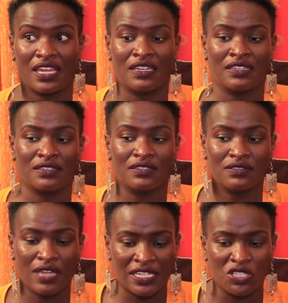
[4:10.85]
and
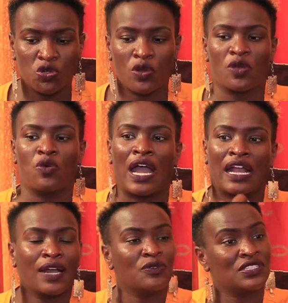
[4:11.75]
anitoe kwa
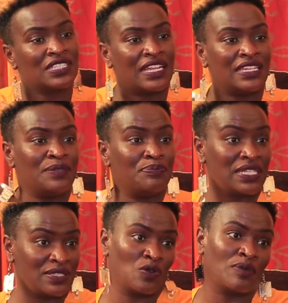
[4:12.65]
accounts and
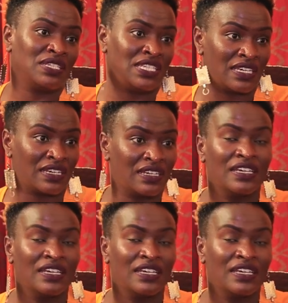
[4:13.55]
place kwa media.